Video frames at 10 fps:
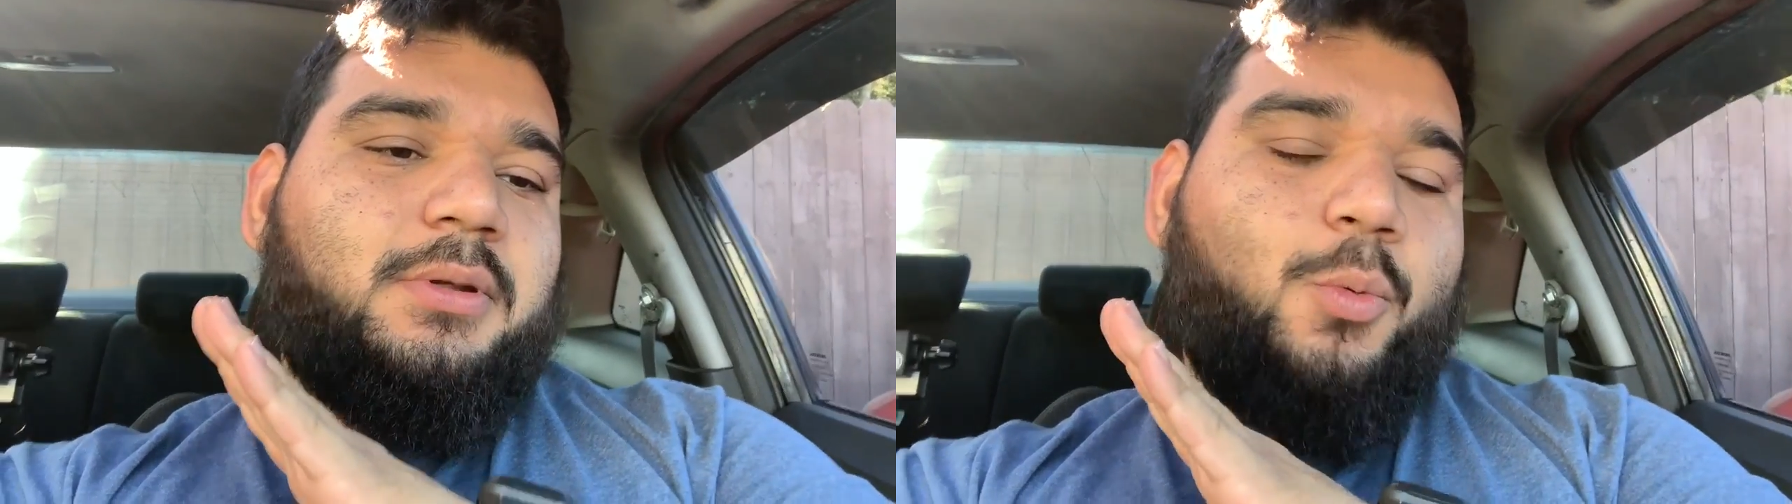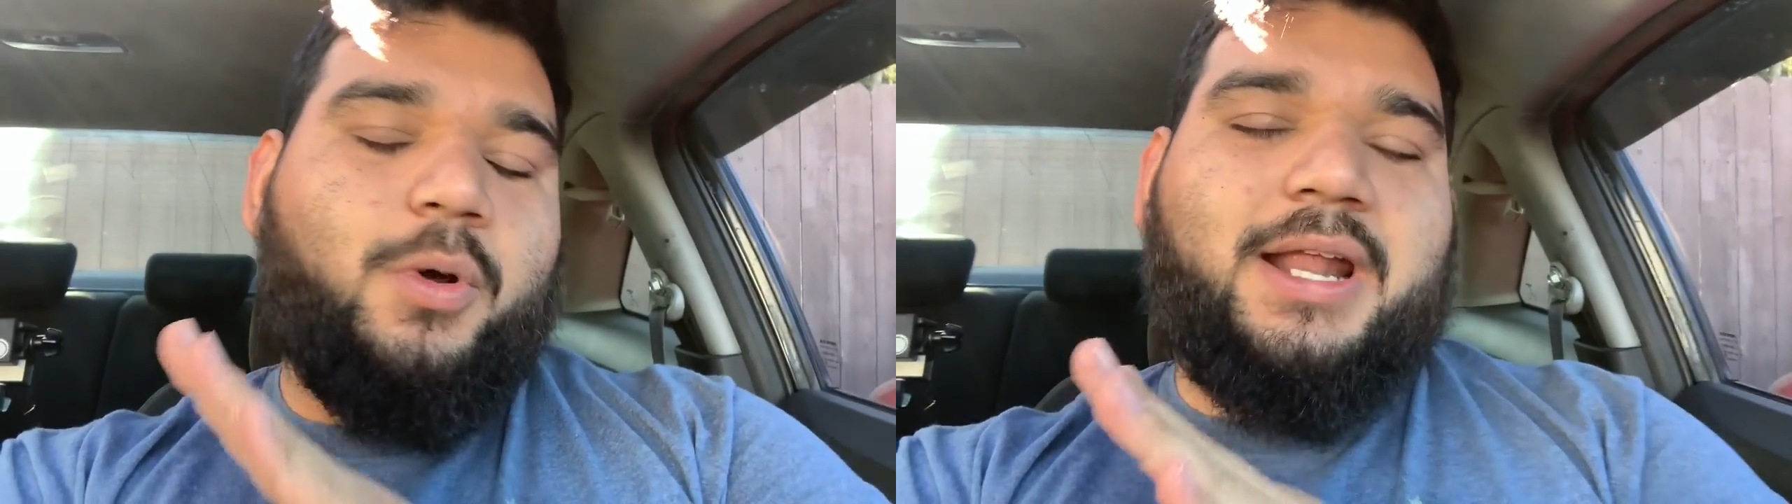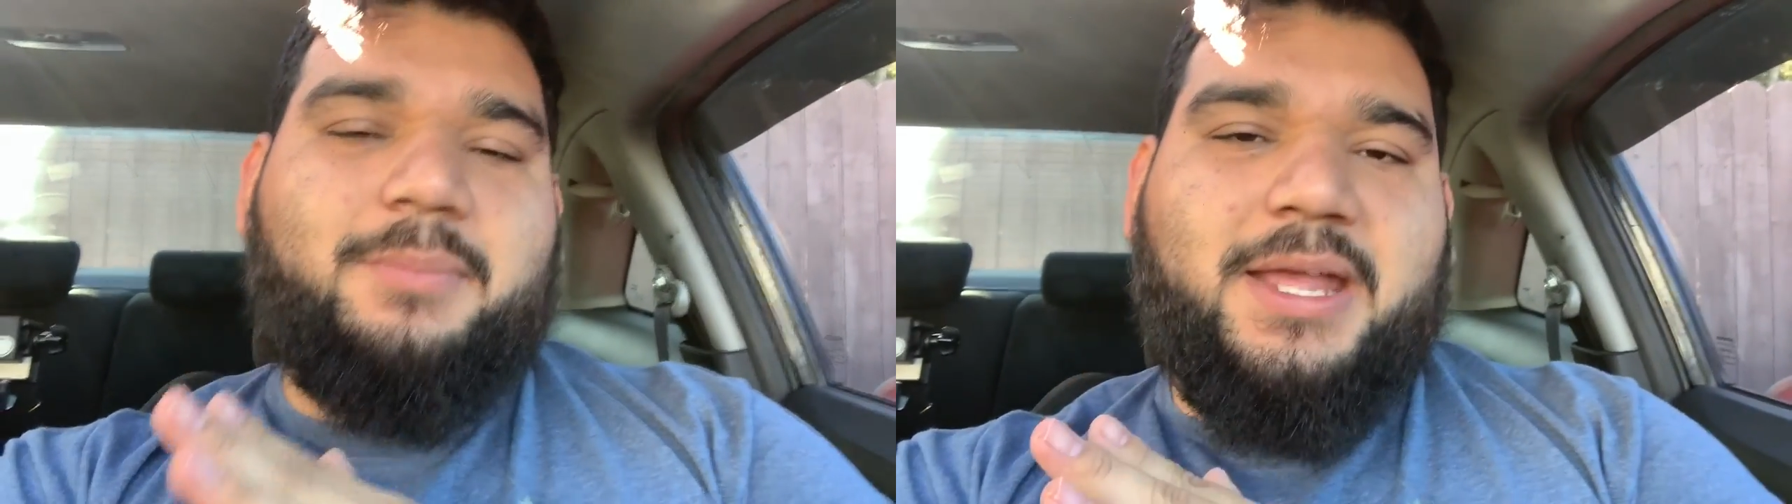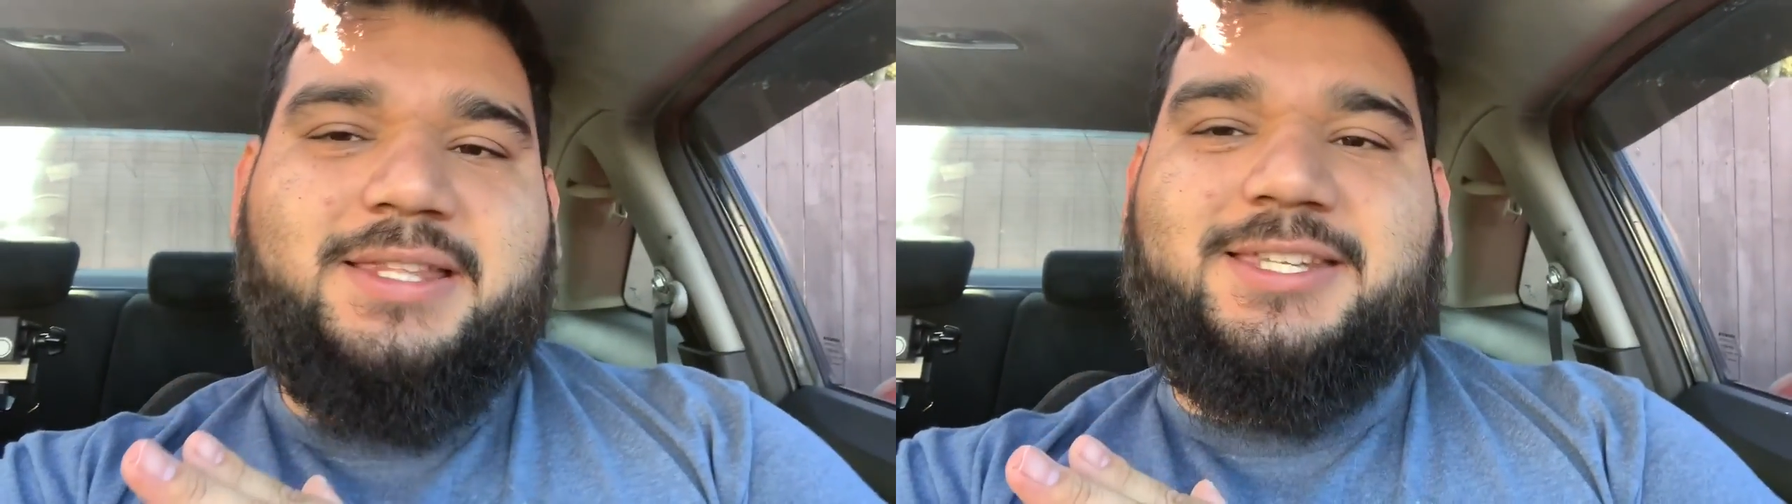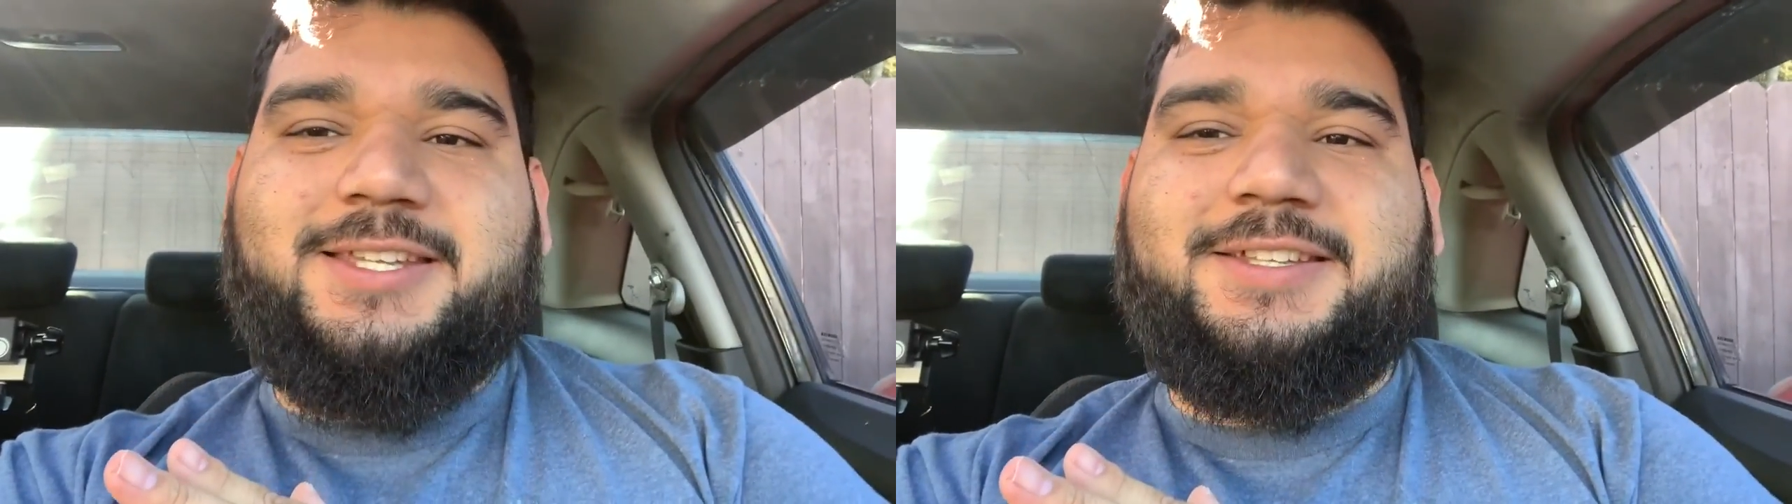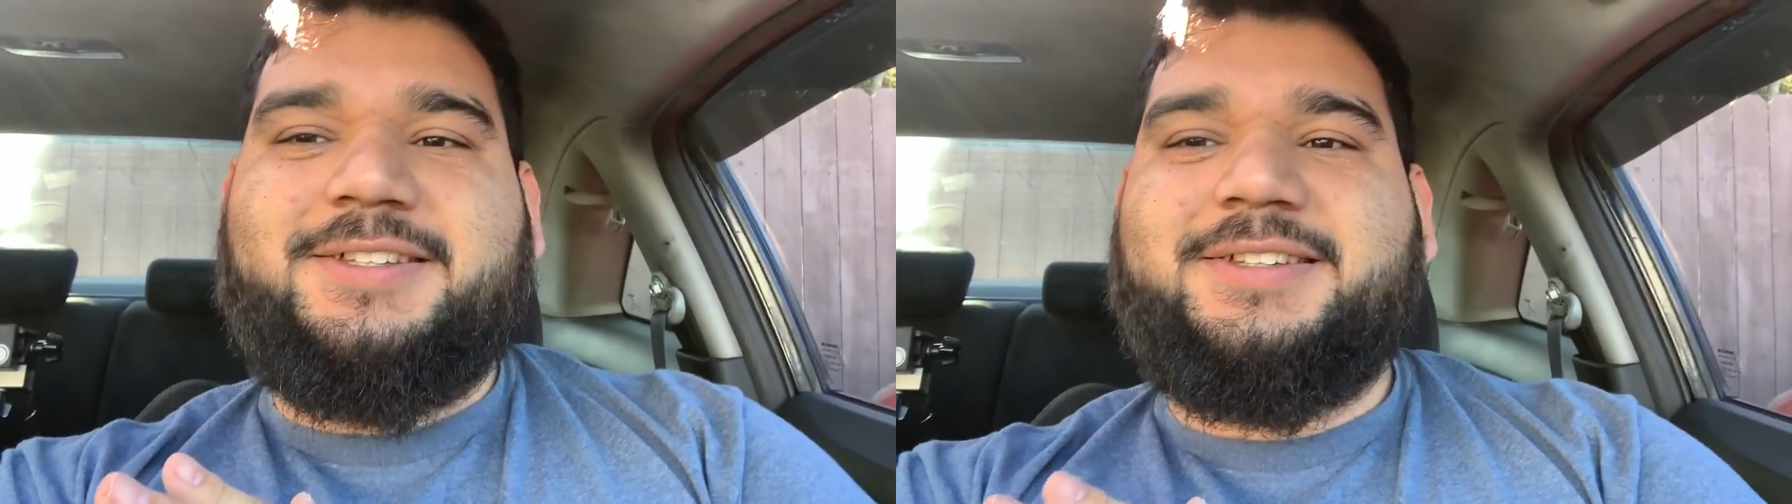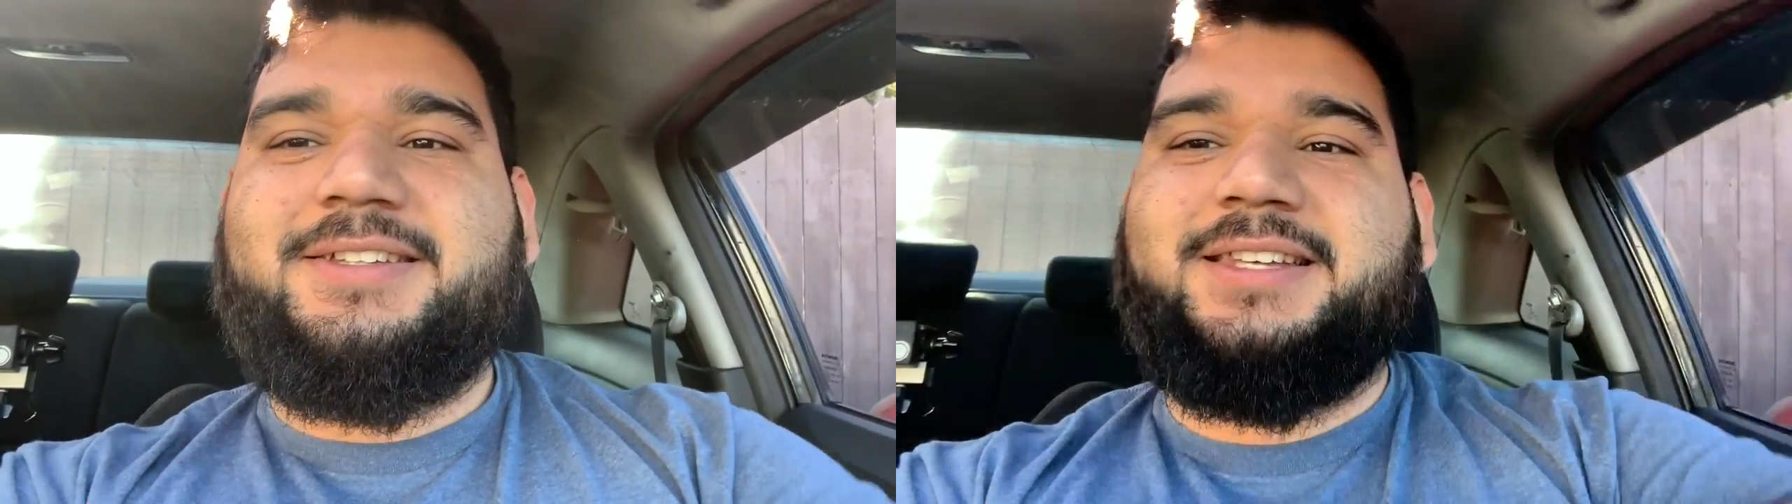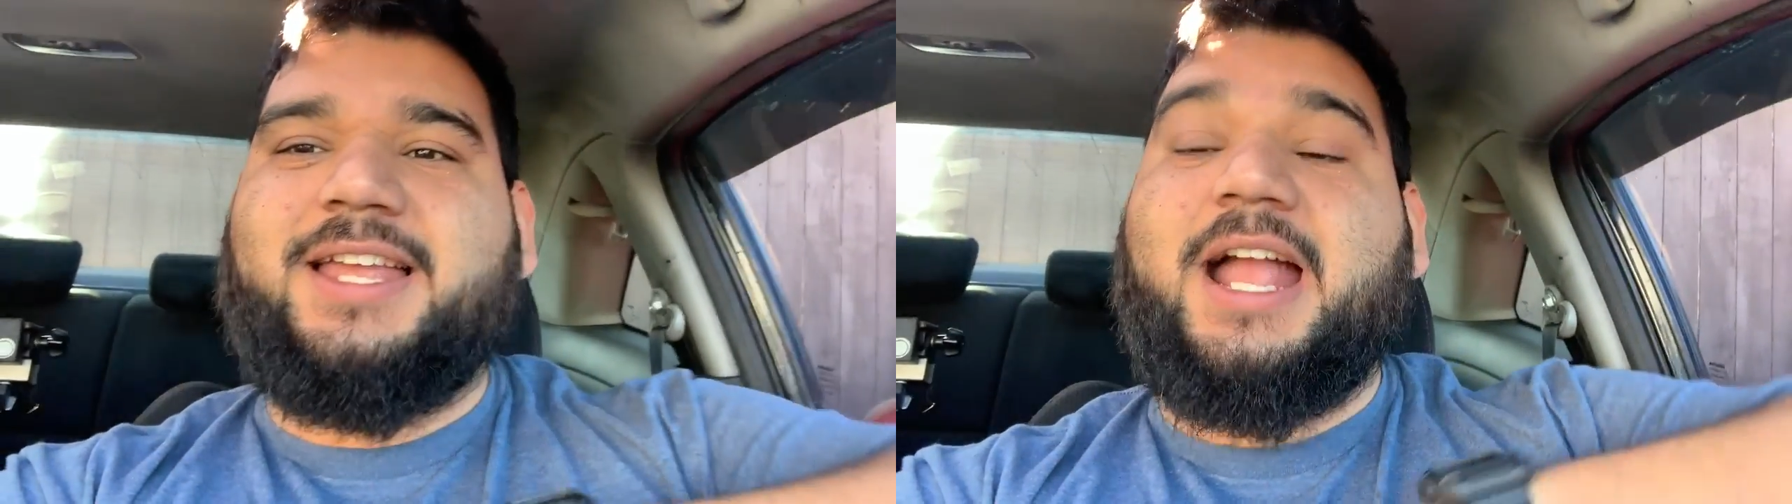What I meant
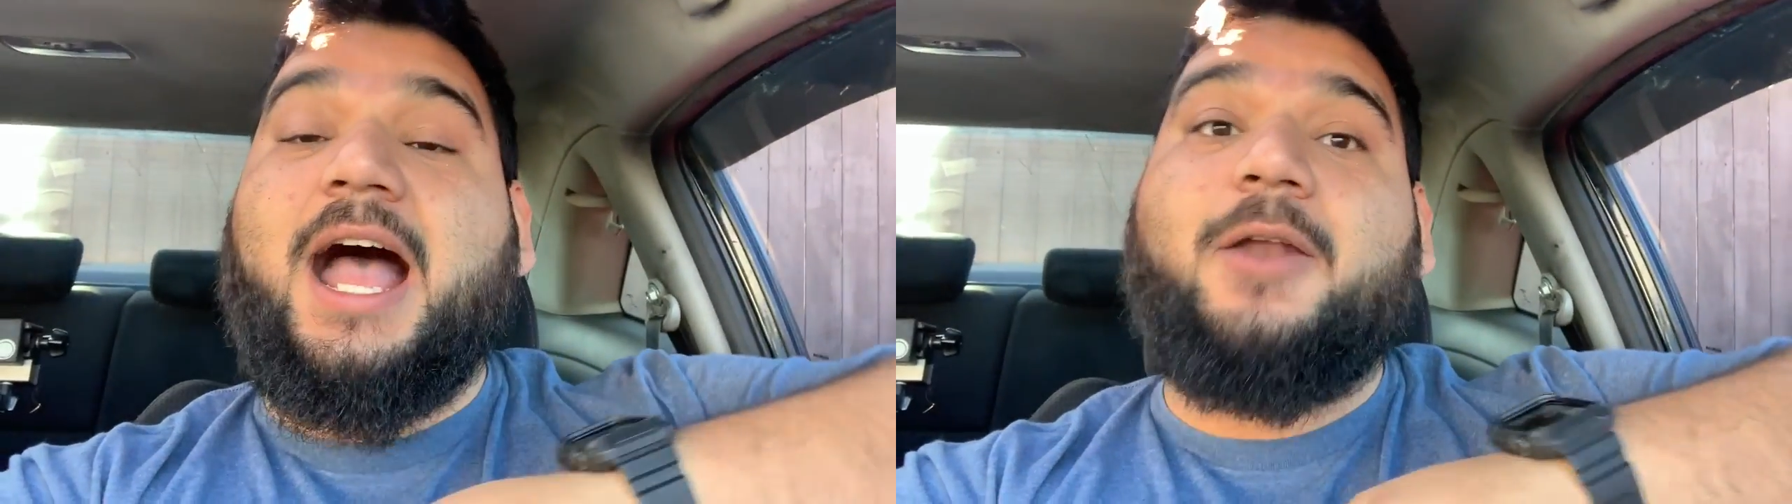is, like,